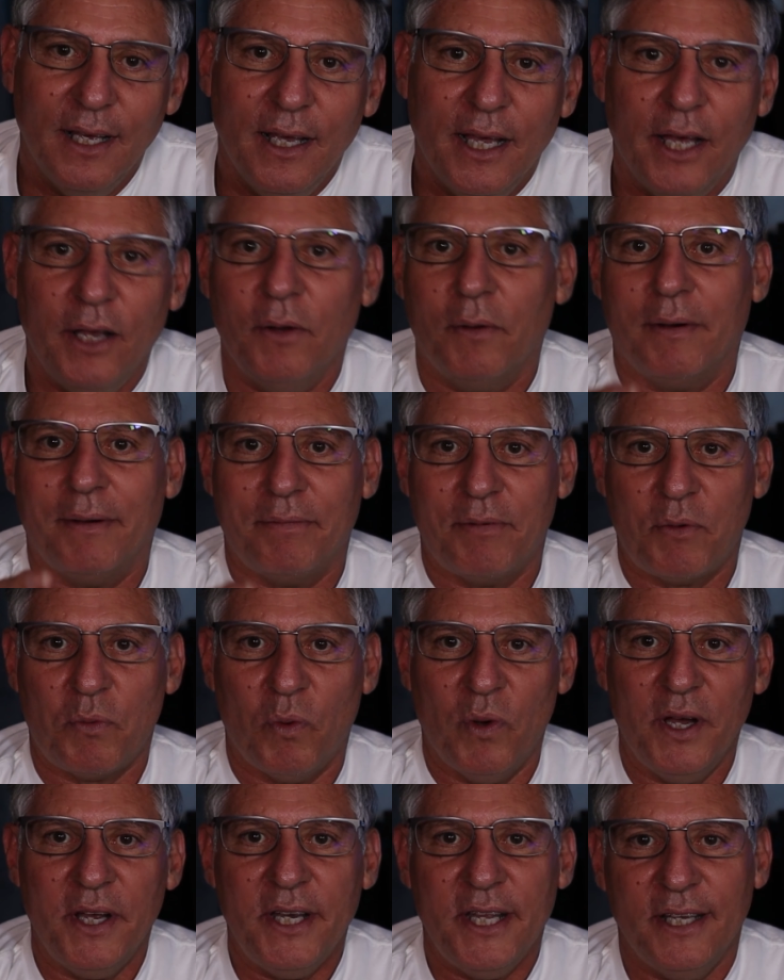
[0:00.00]
Hello
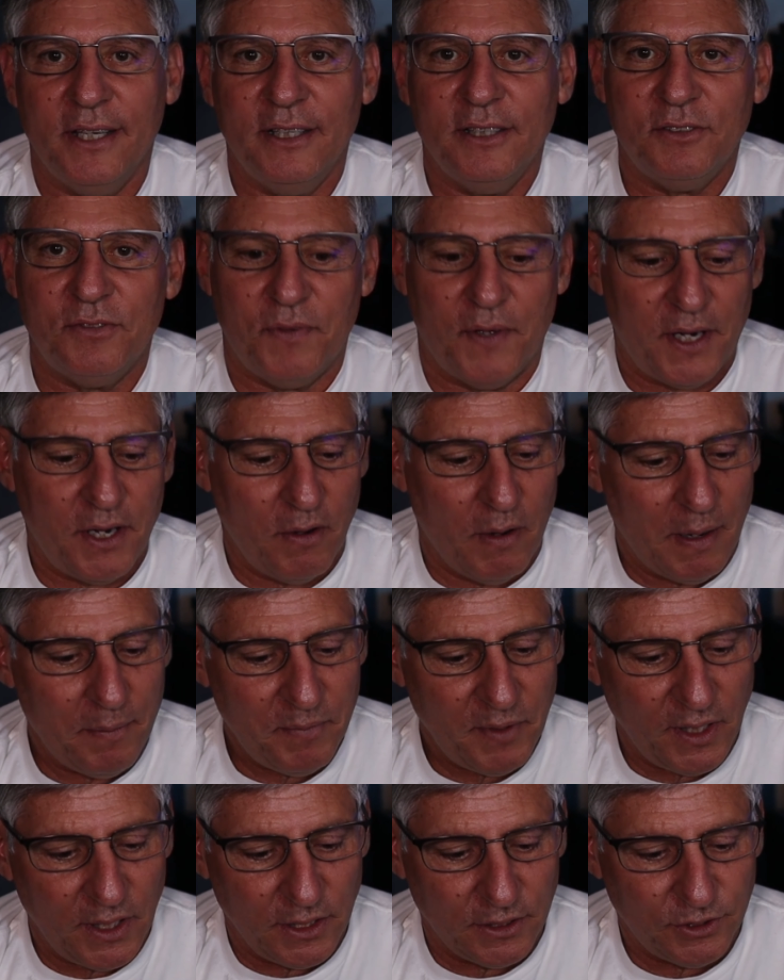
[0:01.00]
everyone, in this video
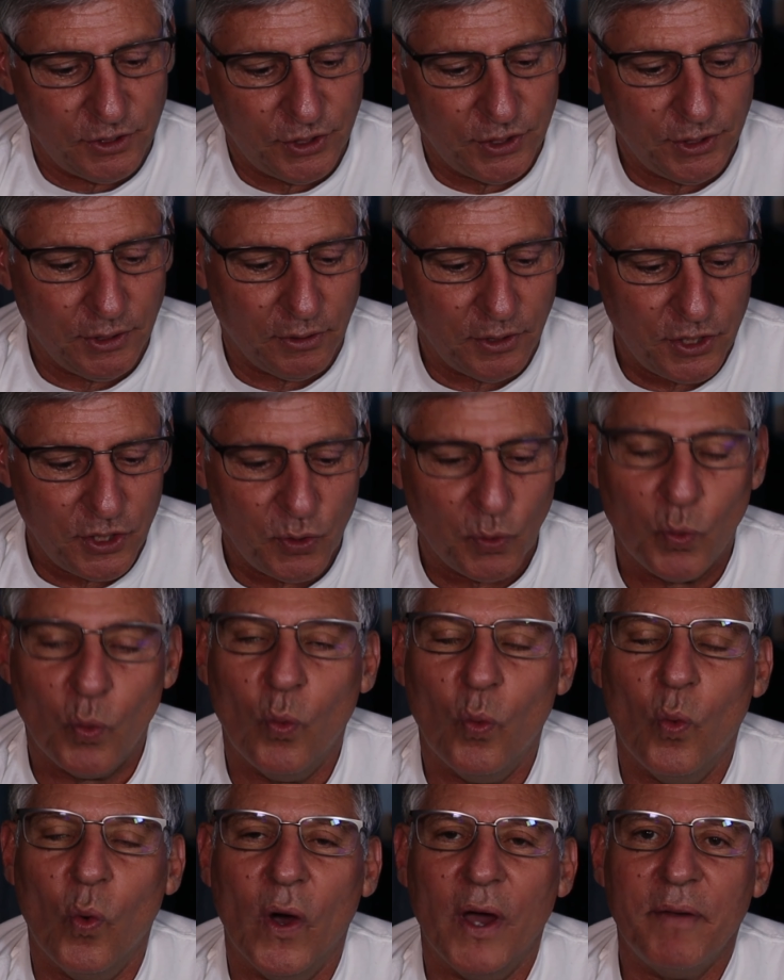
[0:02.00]
I'm going to show you
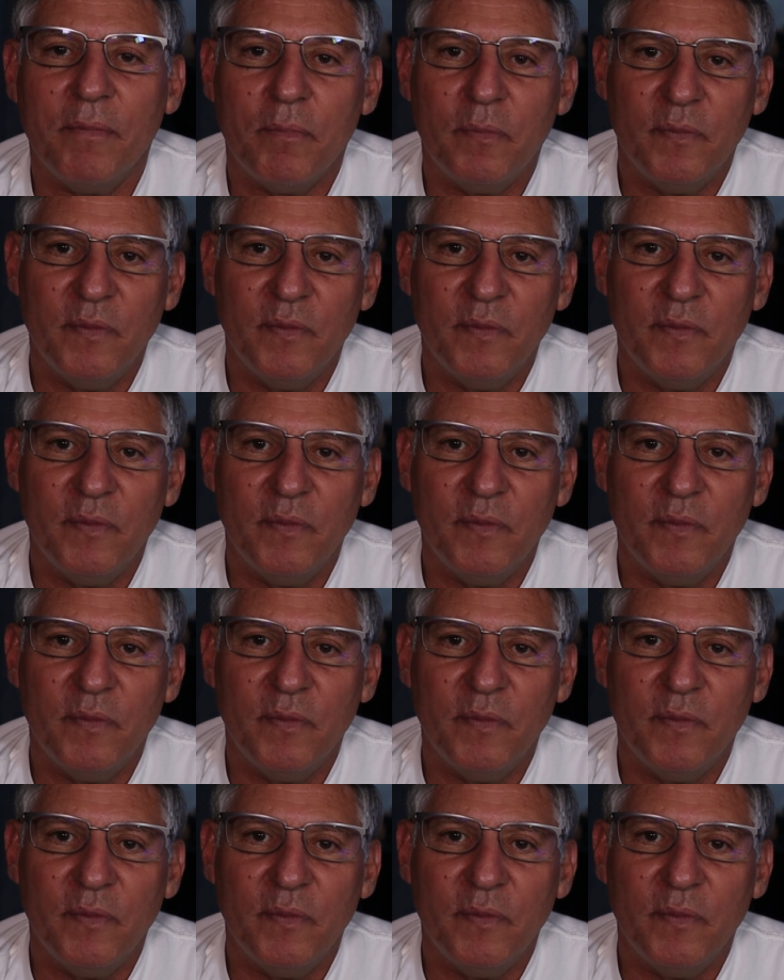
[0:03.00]
what